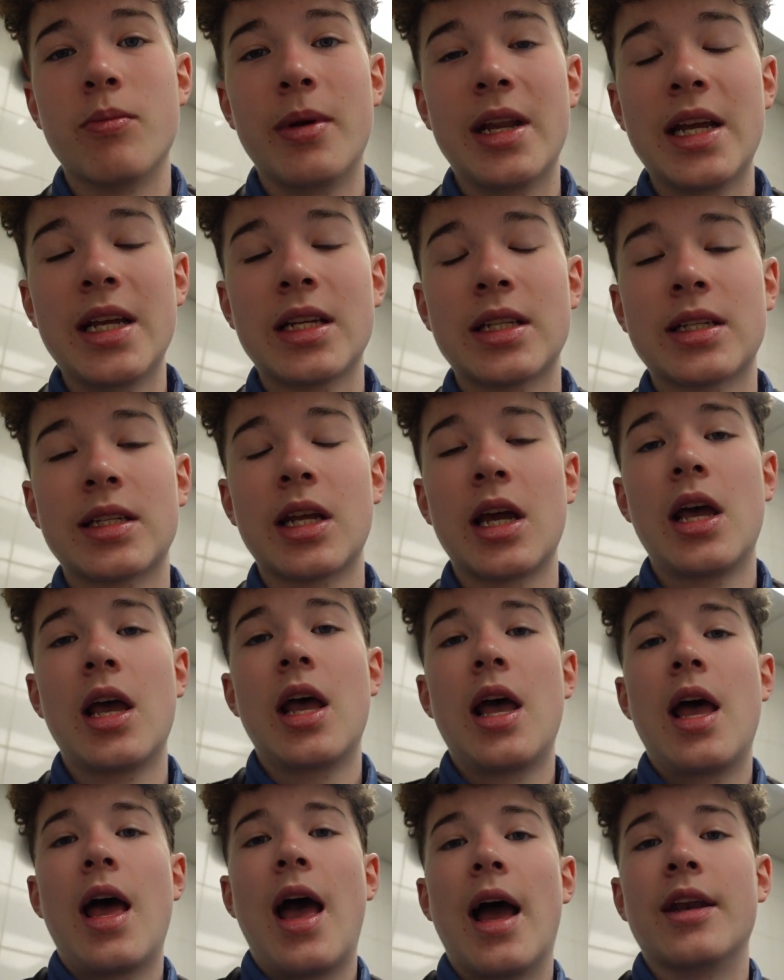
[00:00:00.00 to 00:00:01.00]
minutes
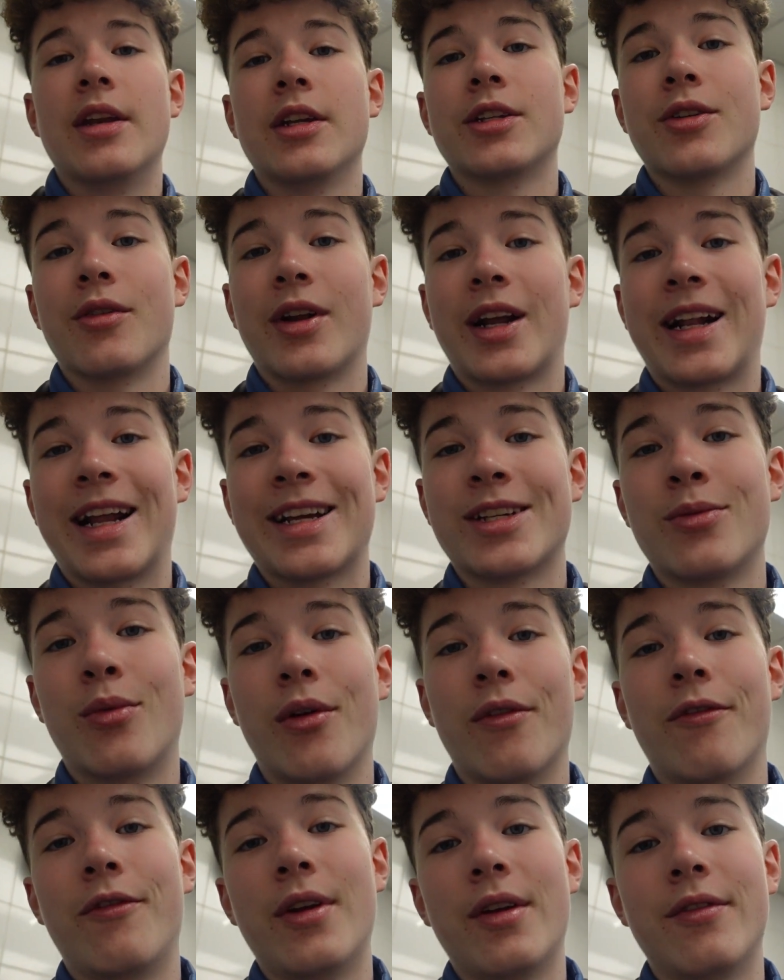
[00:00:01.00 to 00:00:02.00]
and it's on a class
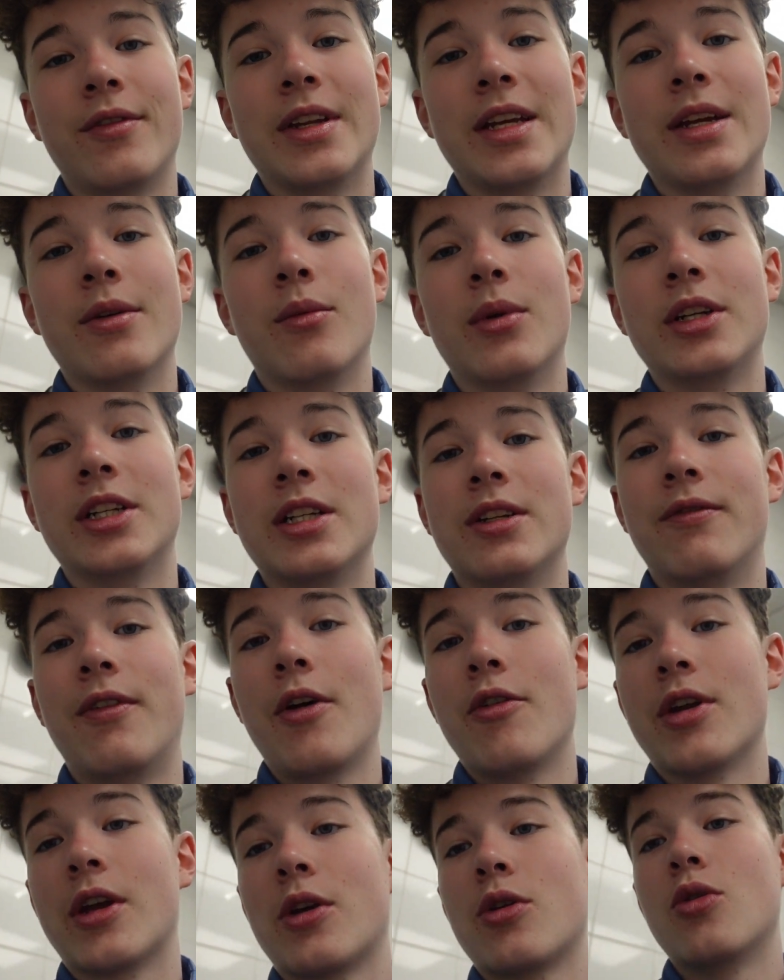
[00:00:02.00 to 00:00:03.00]
150, which is
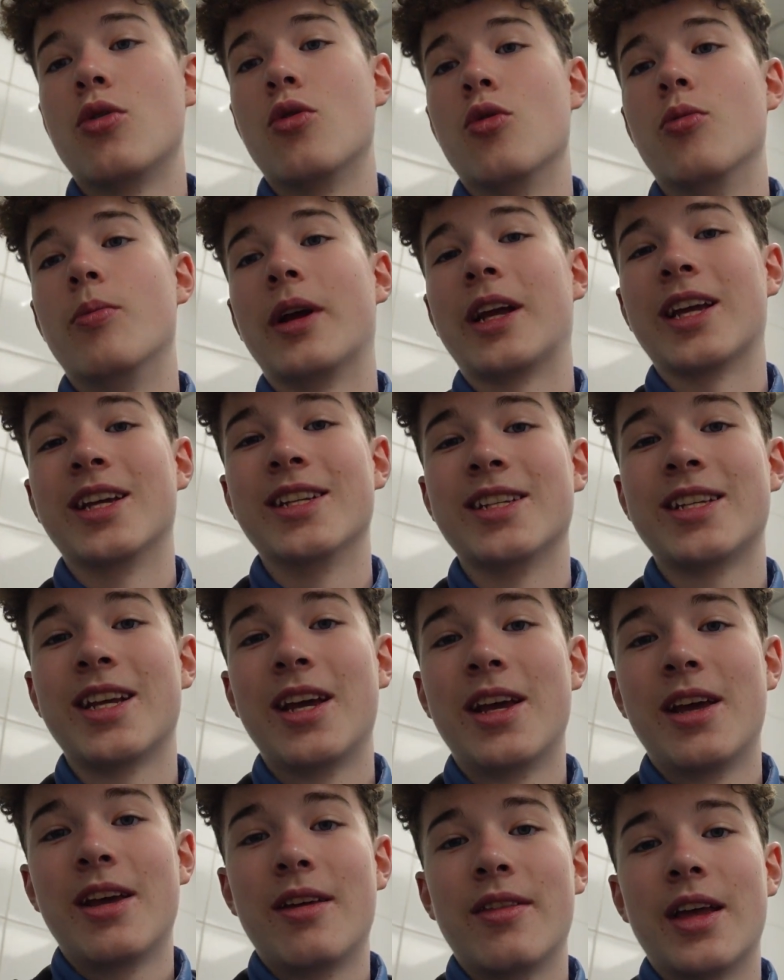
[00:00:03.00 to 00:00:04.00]
very cool
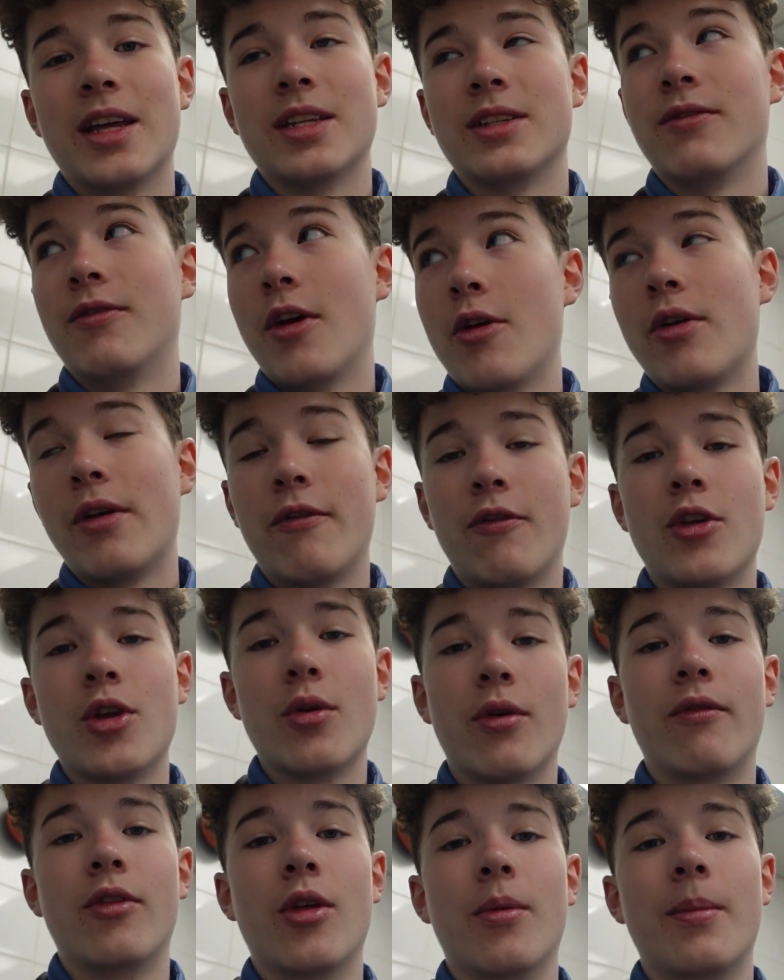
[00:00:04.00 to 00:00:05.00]
because there's very
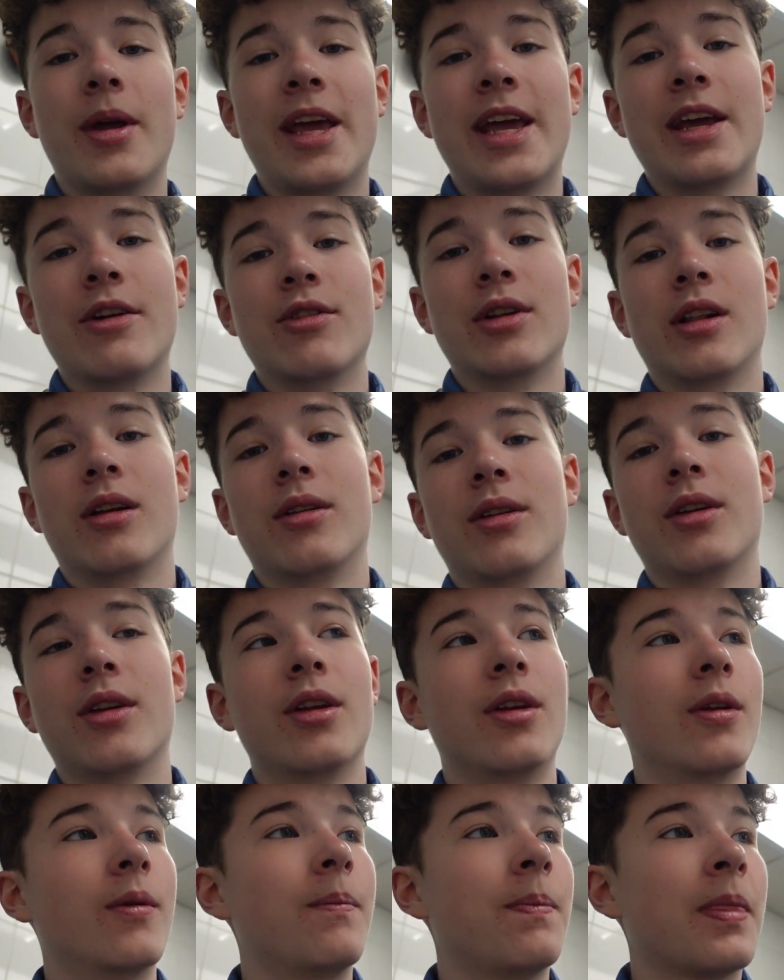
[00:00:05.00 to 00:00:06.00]
few of them here in
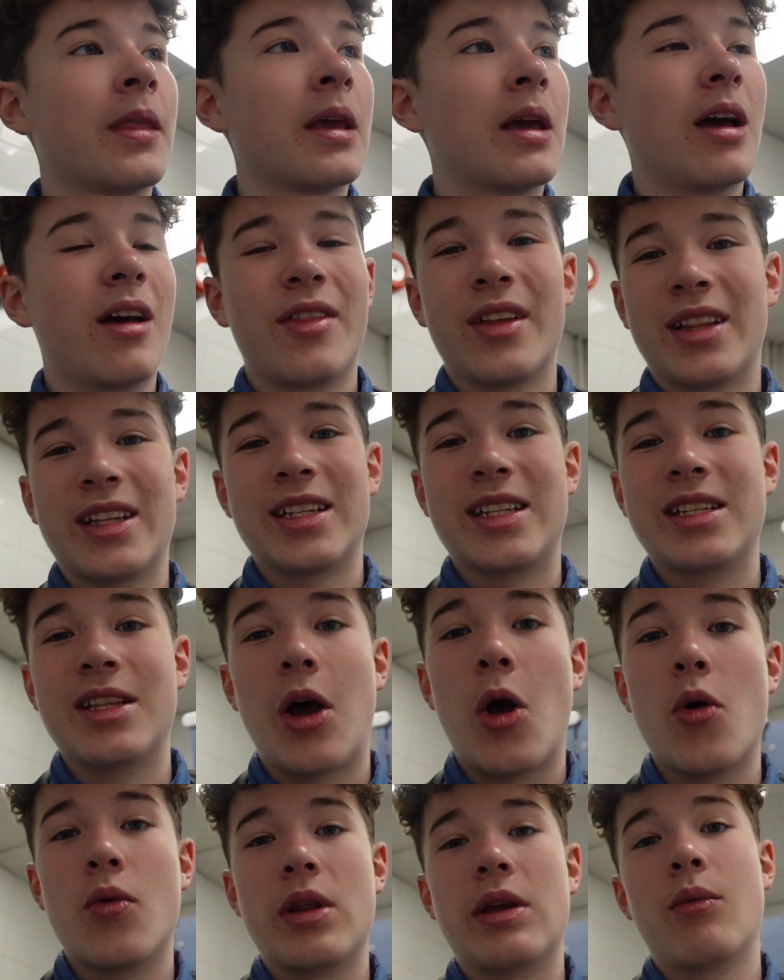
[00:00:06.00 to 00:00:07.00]
London. I think this is
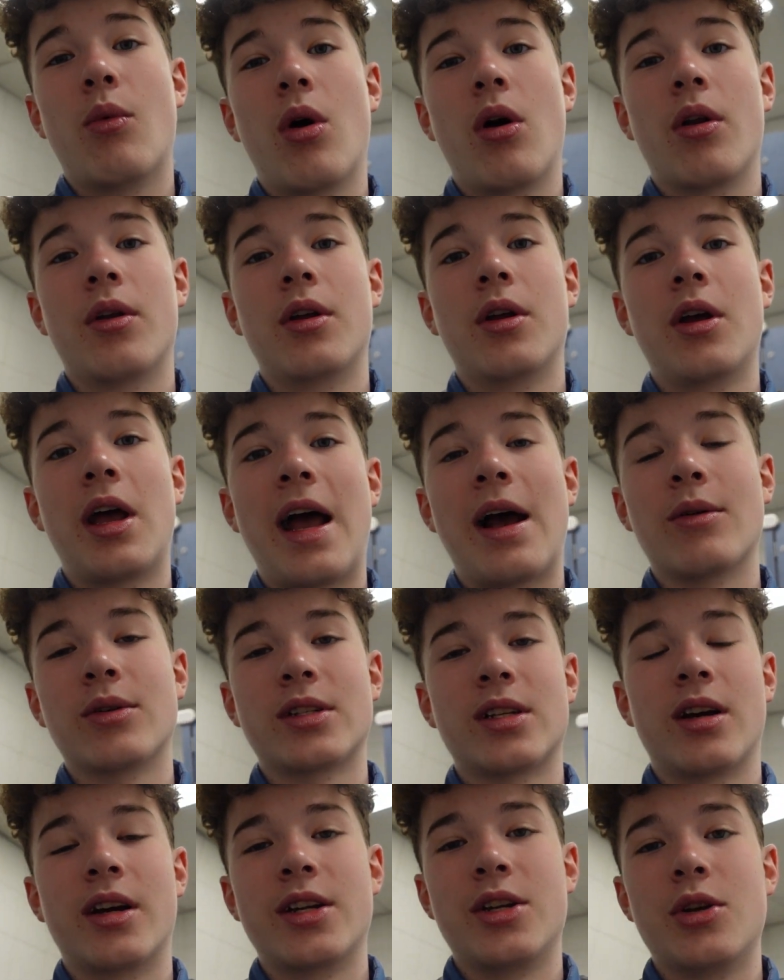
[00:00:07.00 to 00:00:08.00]
the only one
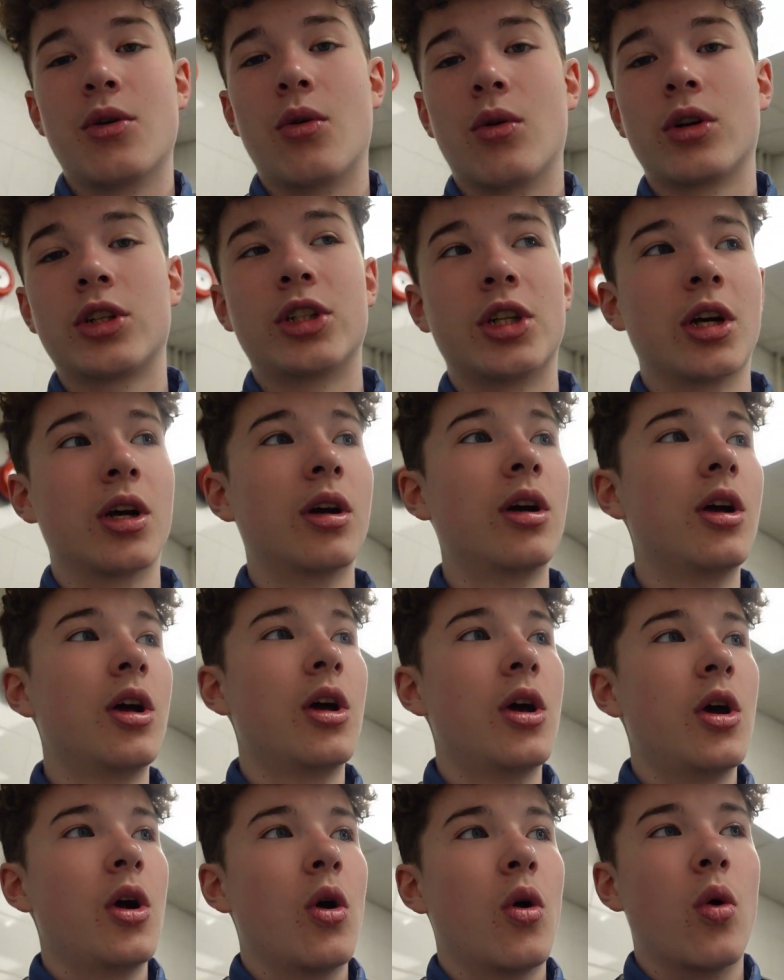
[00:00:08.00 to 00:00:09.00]
outside Yorkshire
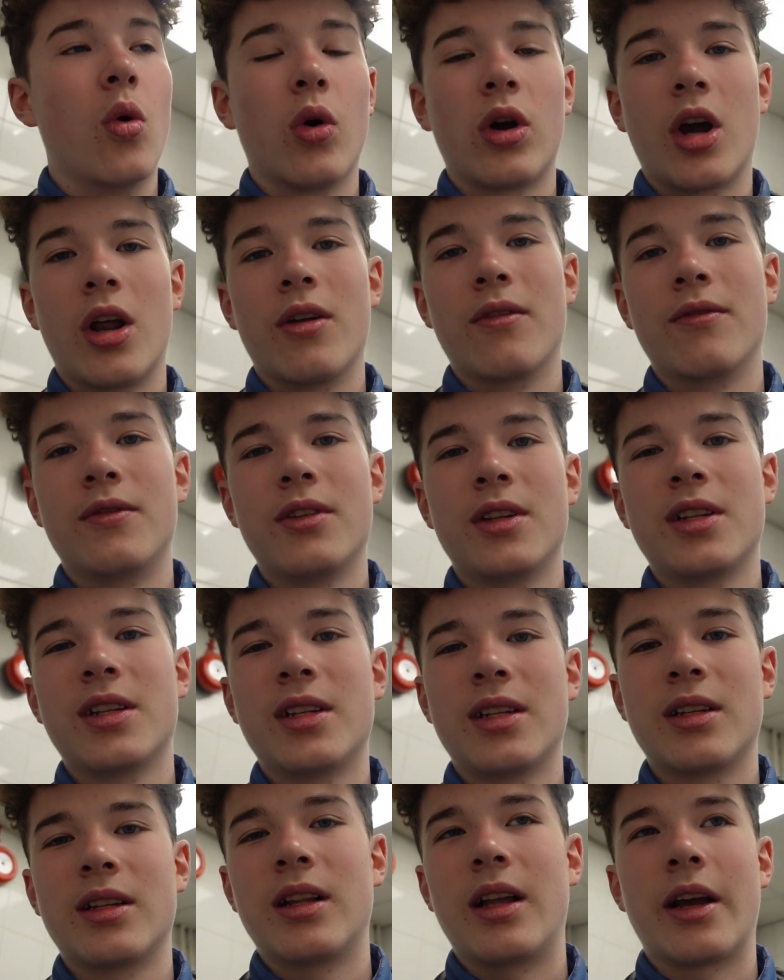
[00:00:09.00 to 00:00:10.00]
or kind of
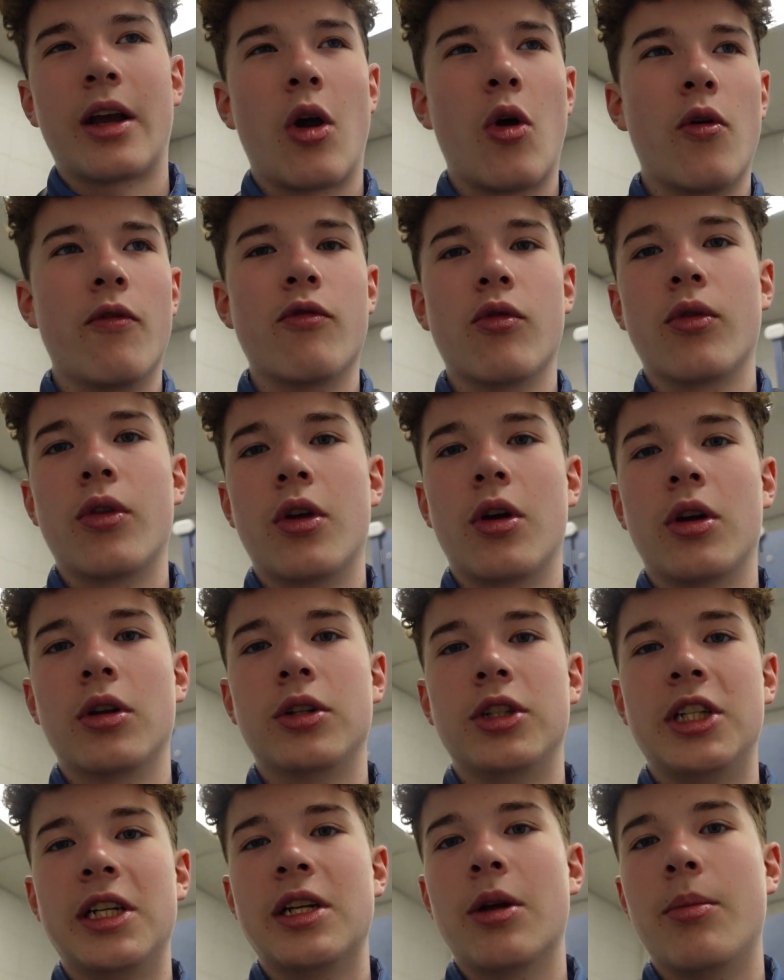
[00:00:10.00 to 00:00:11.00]
like over on the
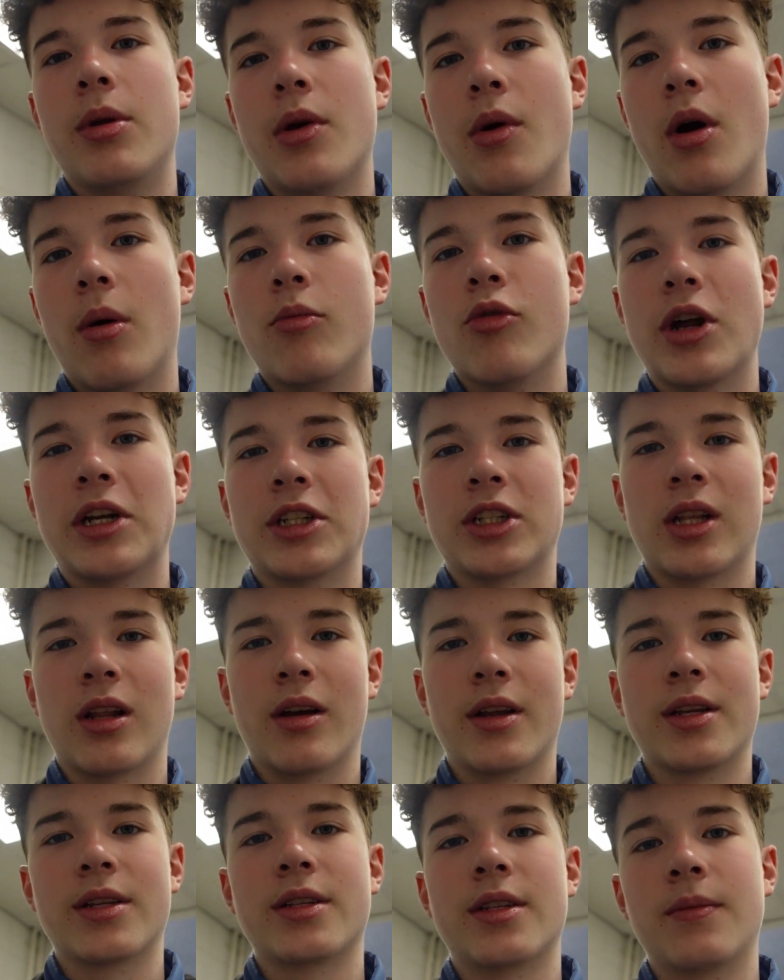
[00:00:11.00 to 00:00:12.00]
GWR branch
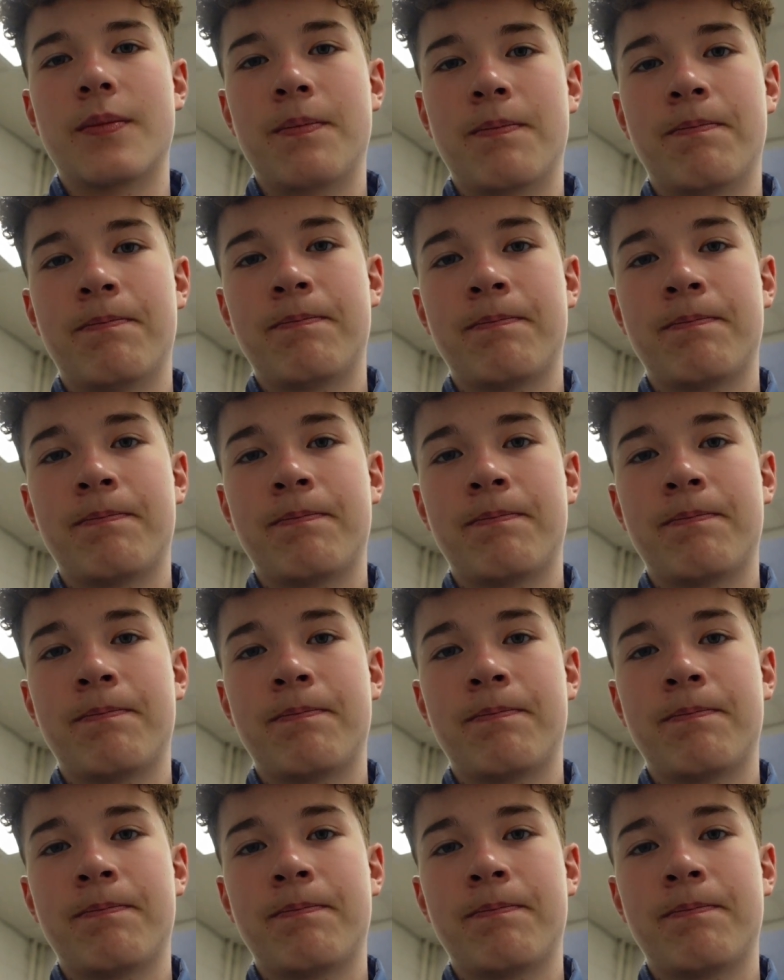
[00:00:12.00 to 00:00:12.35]
lines.